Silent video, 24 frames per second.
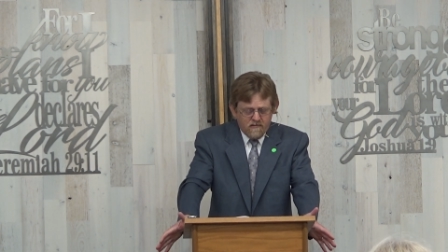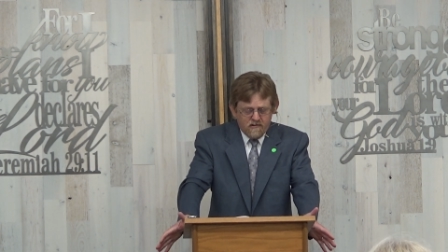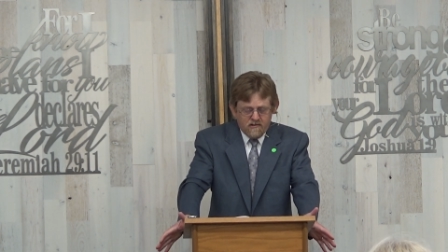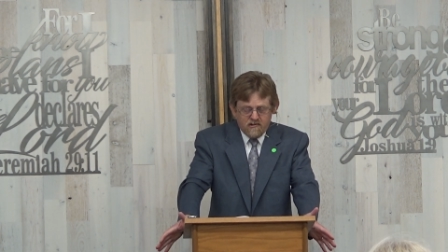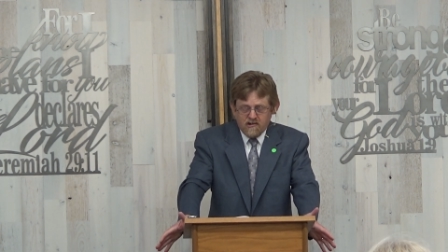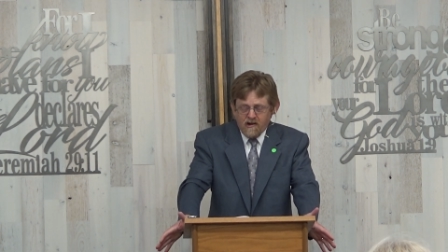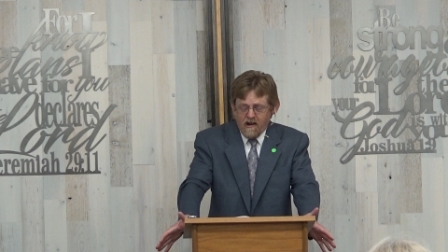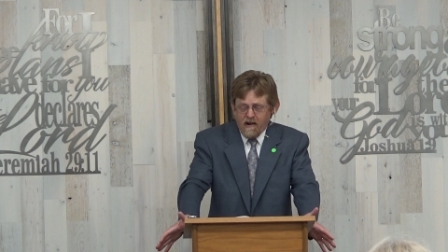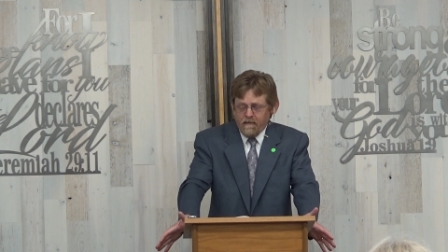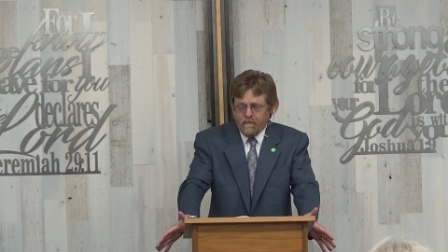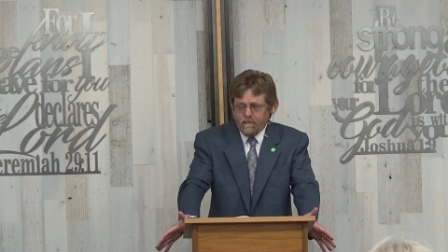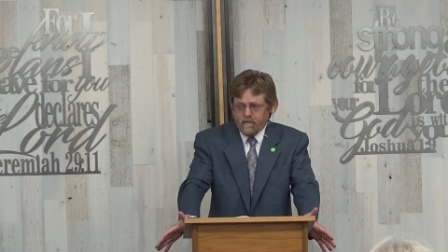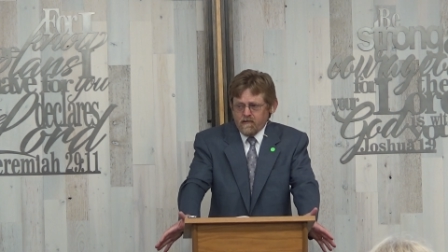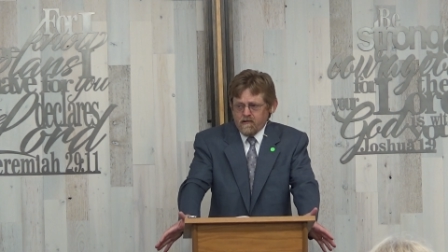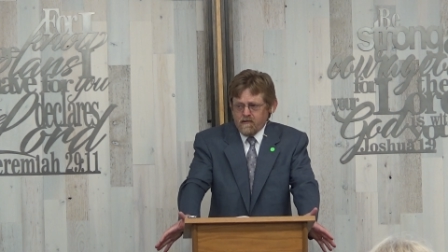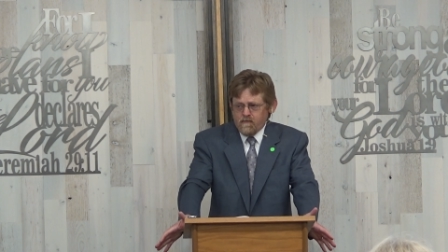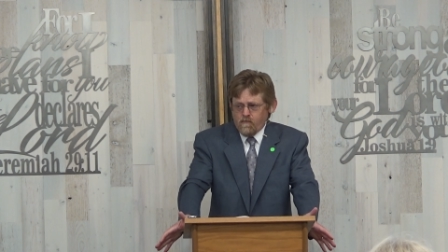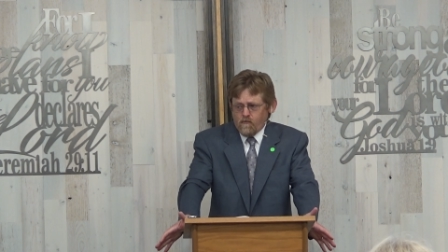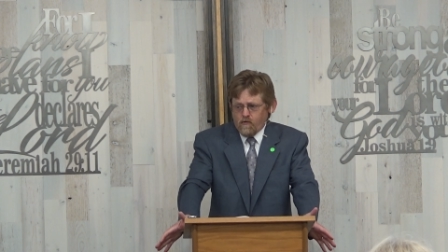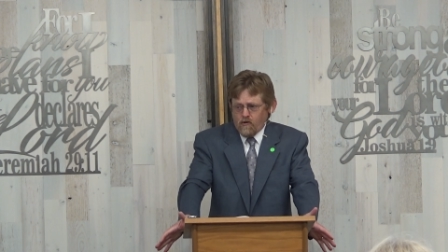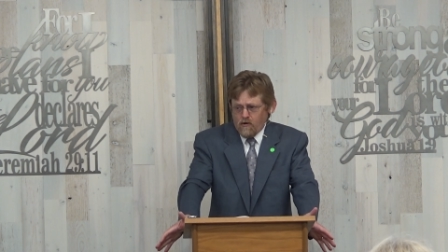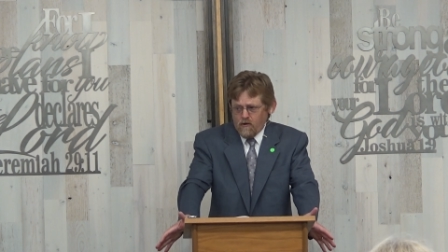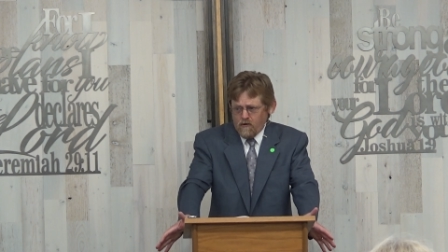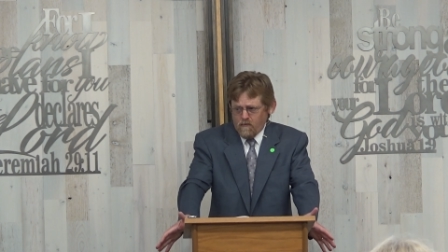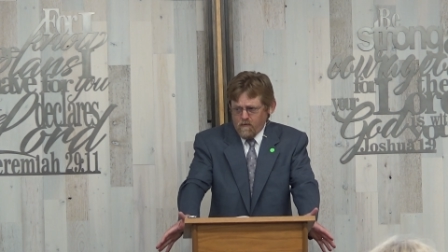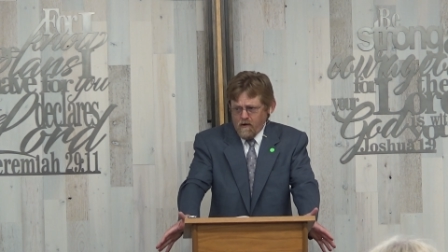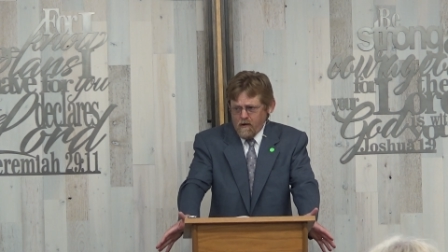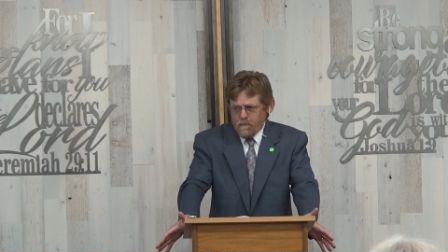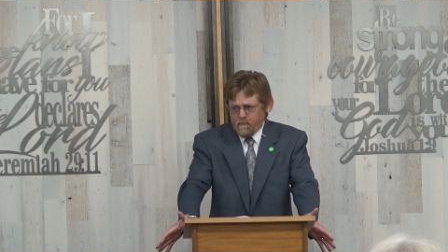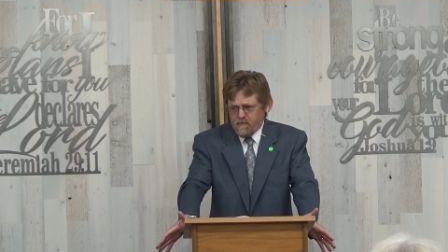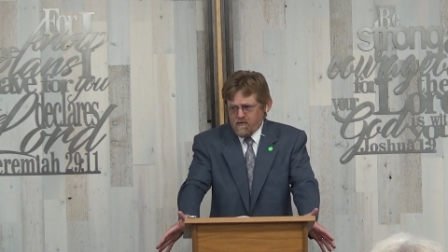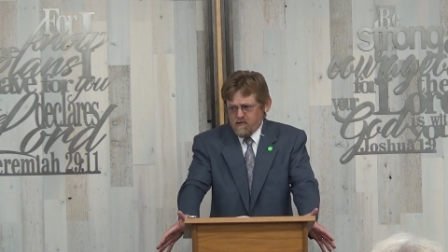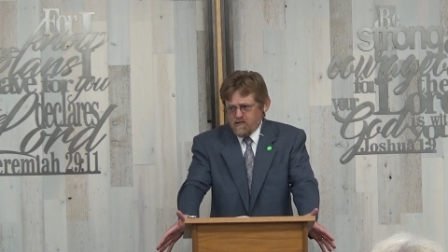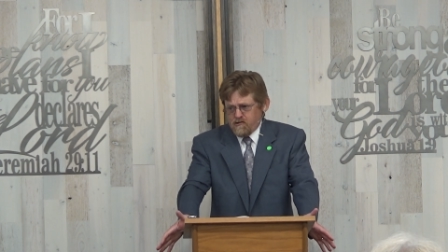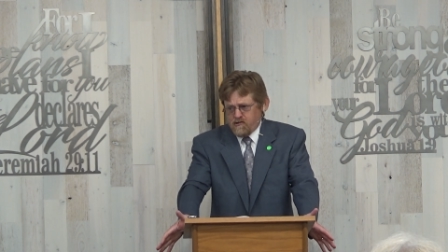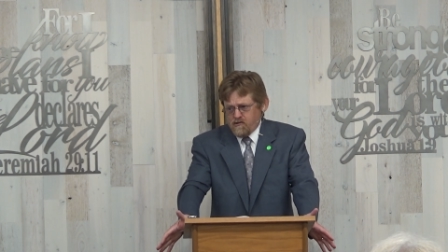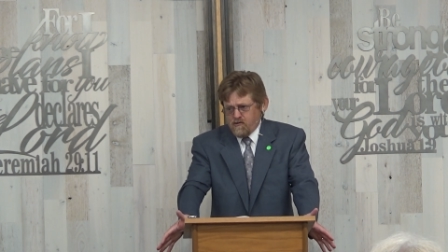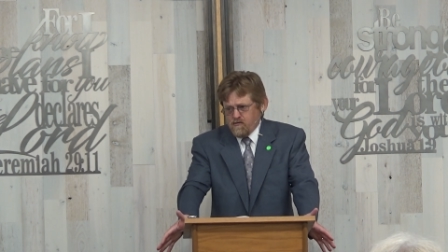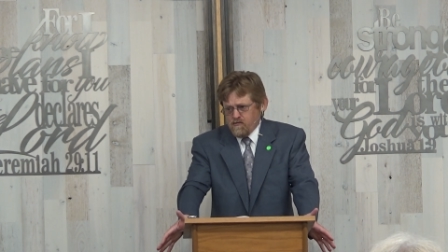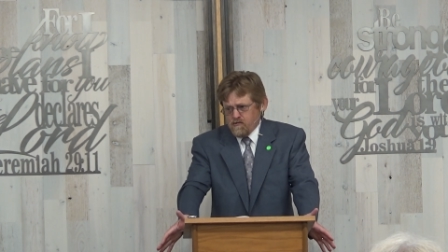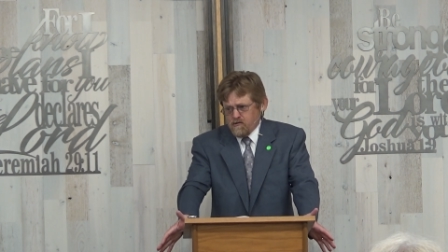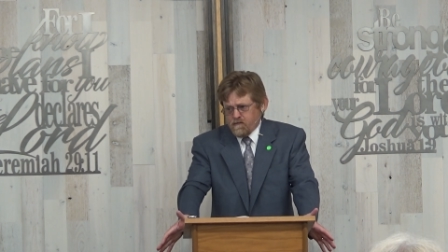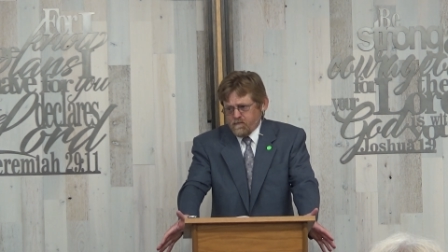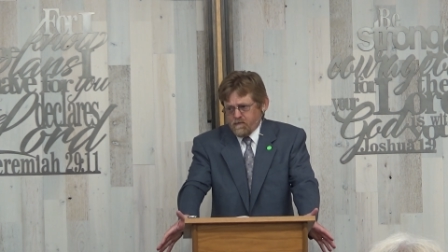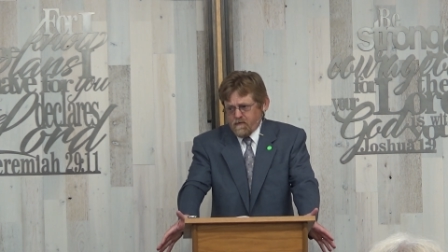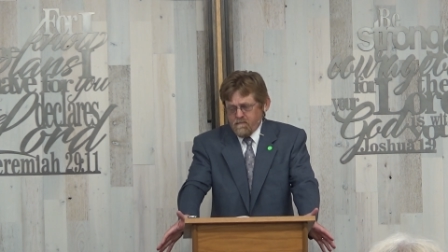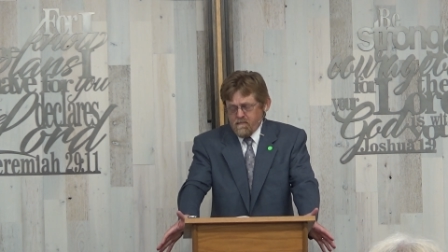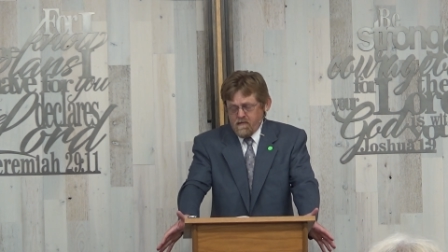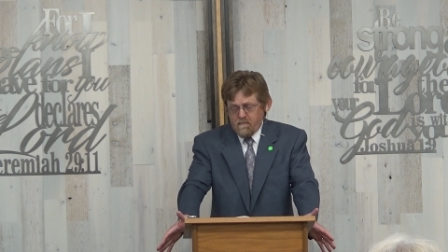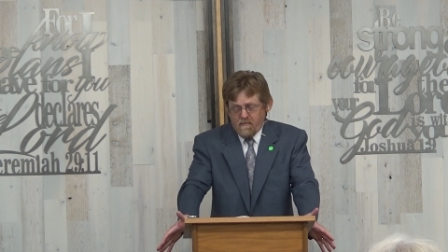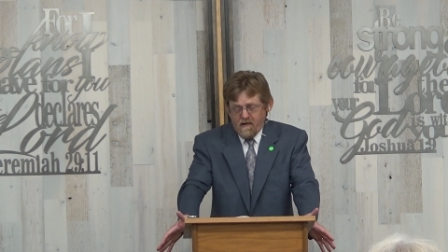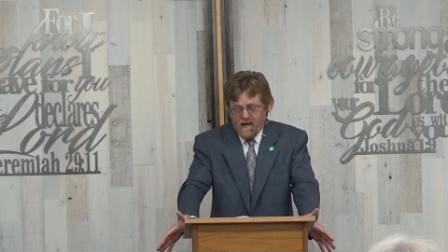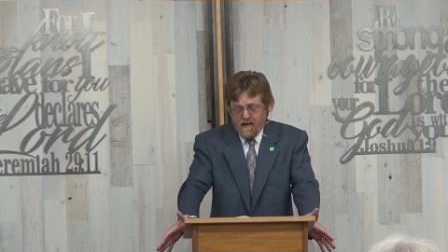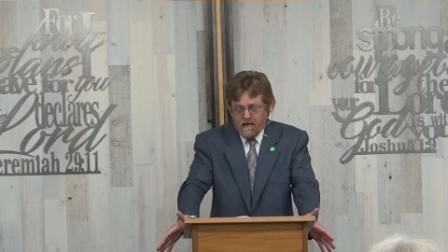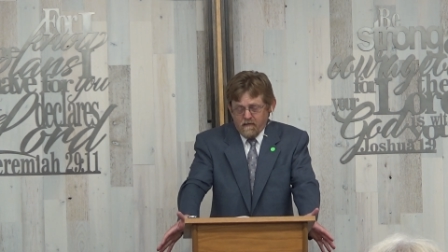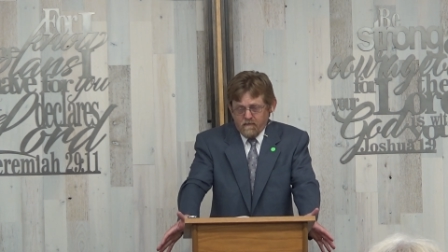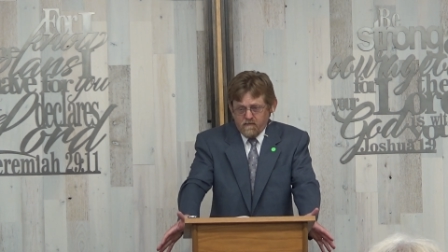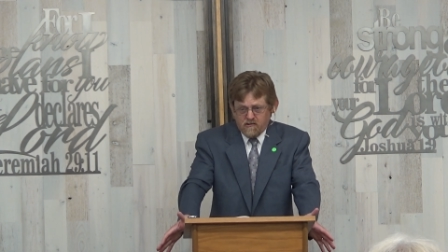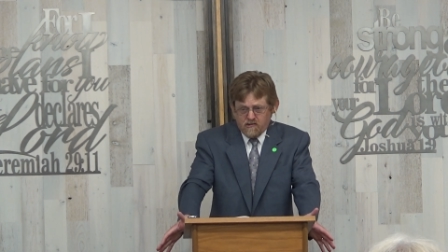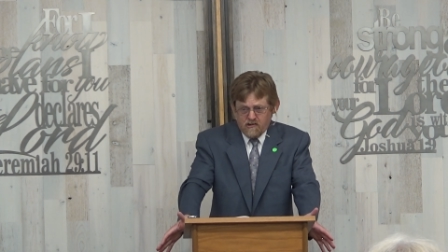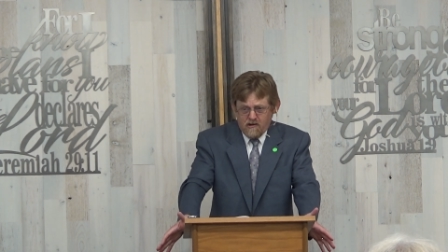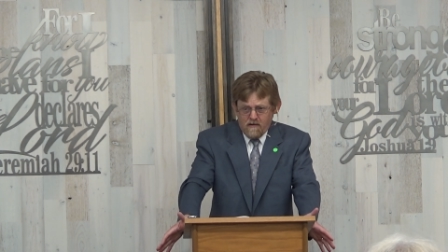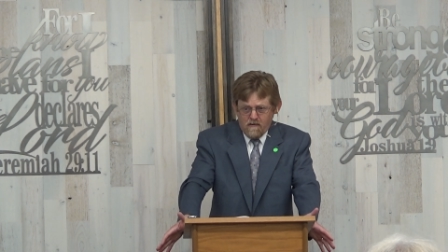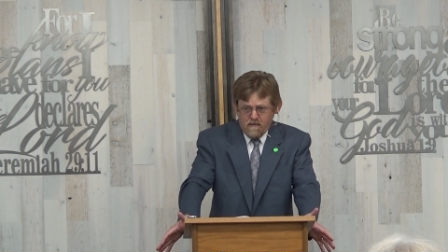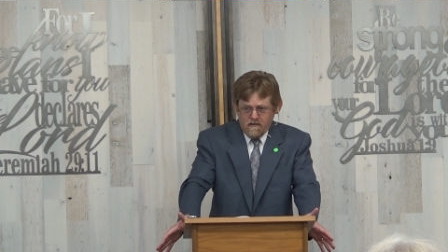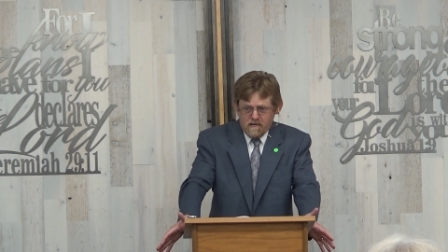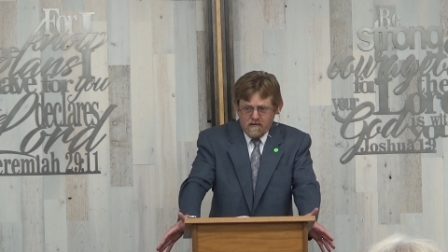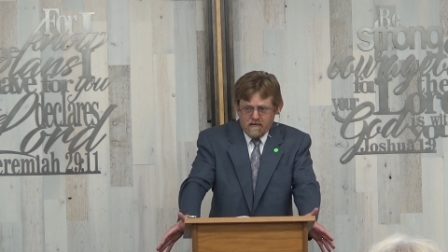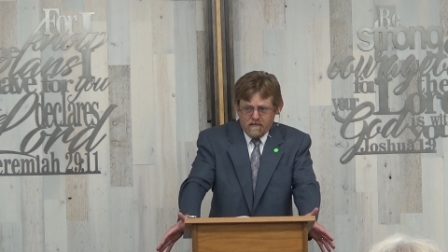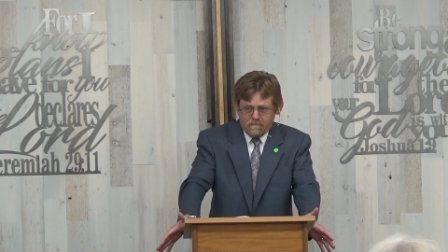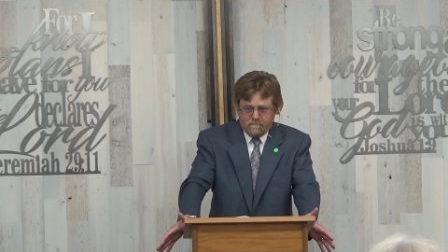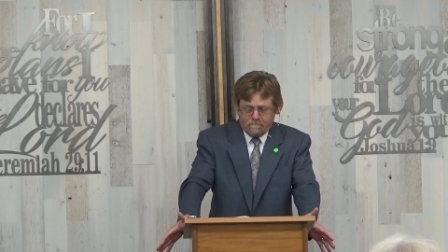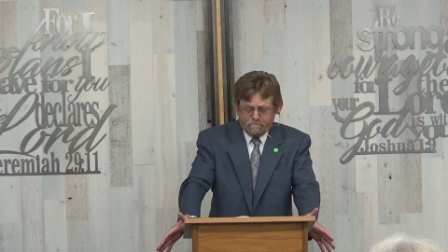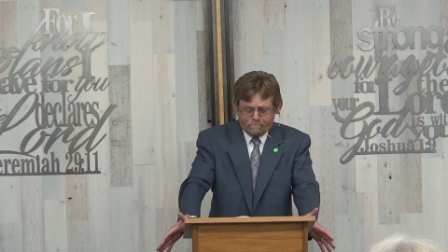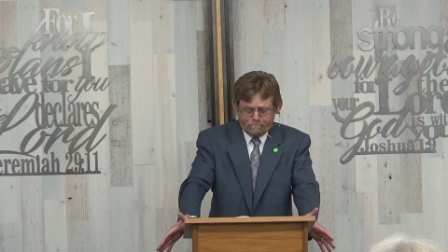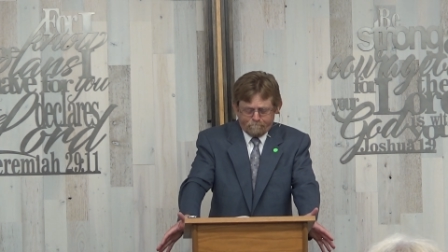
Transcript: the javelin were all weapons used from the back of a chariot.